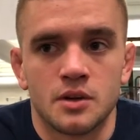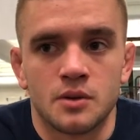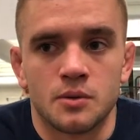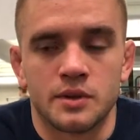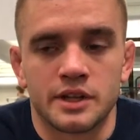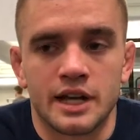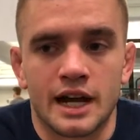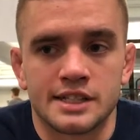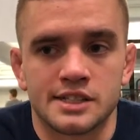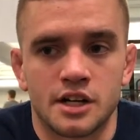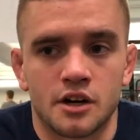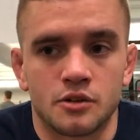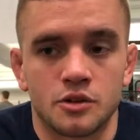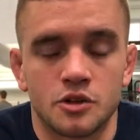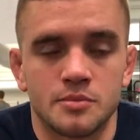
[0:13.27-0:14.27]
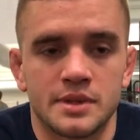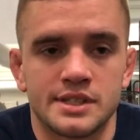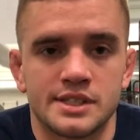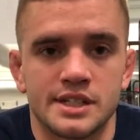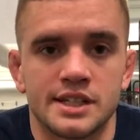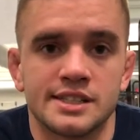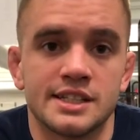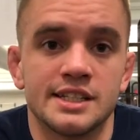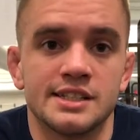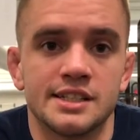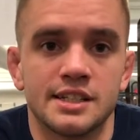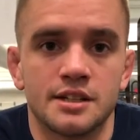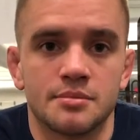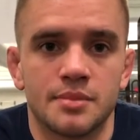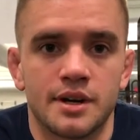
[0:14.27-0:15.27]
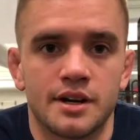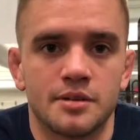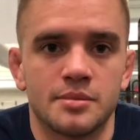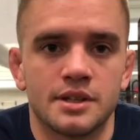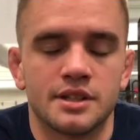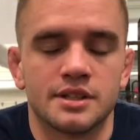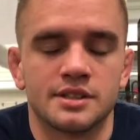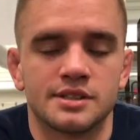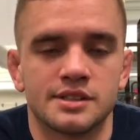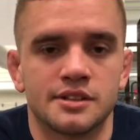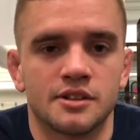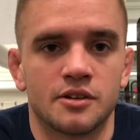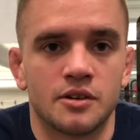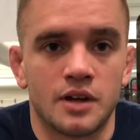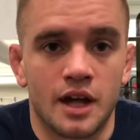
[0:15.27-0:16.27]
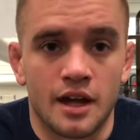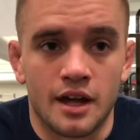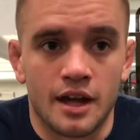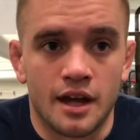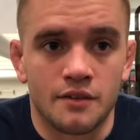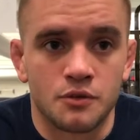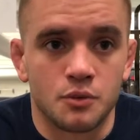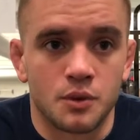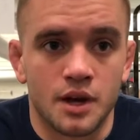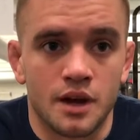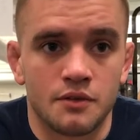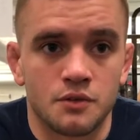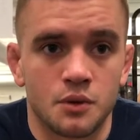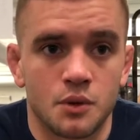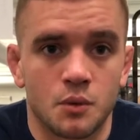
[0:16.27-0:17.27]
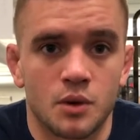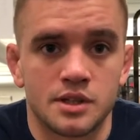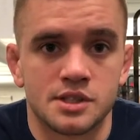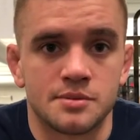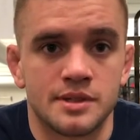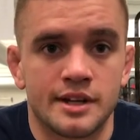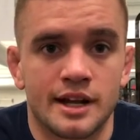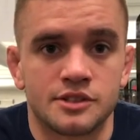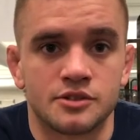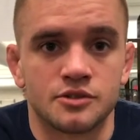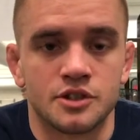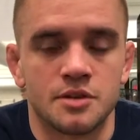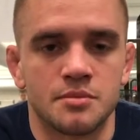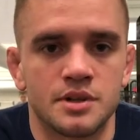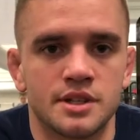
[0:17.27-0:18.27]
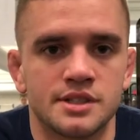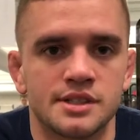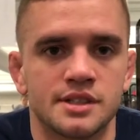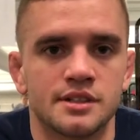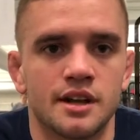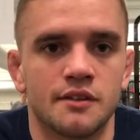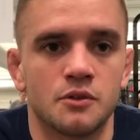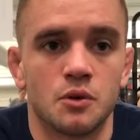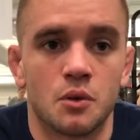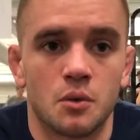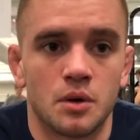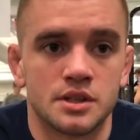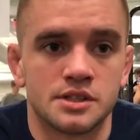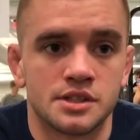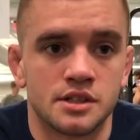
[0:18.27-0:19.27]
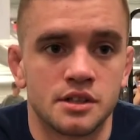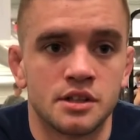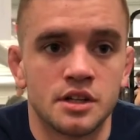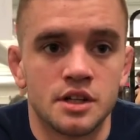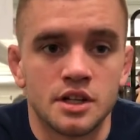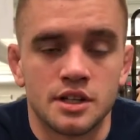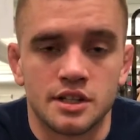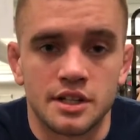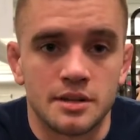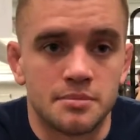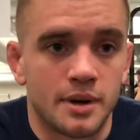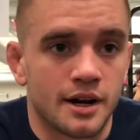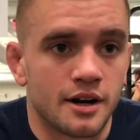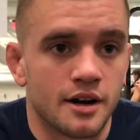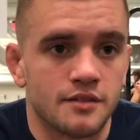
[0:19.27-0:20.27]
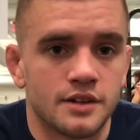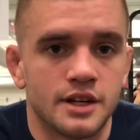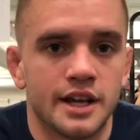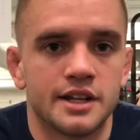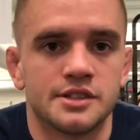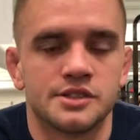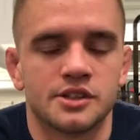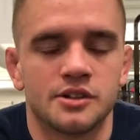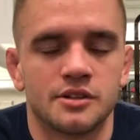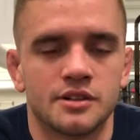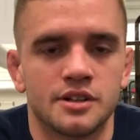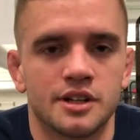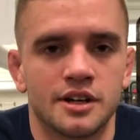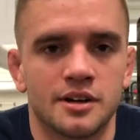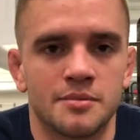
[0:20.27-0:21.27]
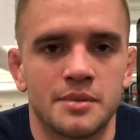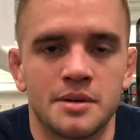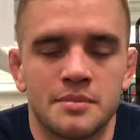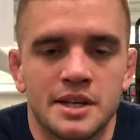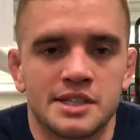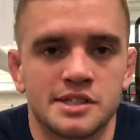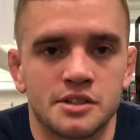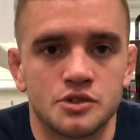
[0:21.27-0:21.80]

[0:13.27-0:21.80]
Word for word: with the guys in our room, it's it's easy to get better because you know everyone everyone wants to be national champions, and everyone wants to to get better every day. So um, it makes it